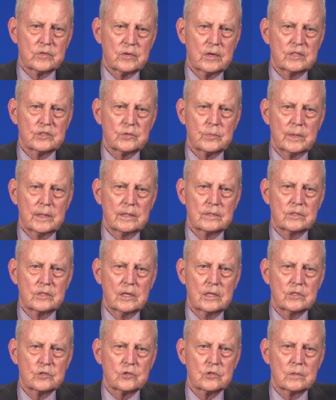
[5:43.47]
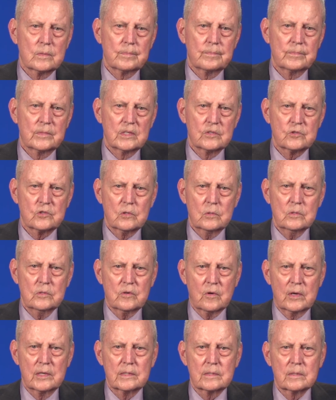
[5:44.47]
transplantation is so
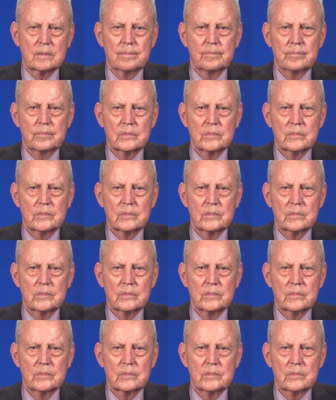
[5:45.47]
great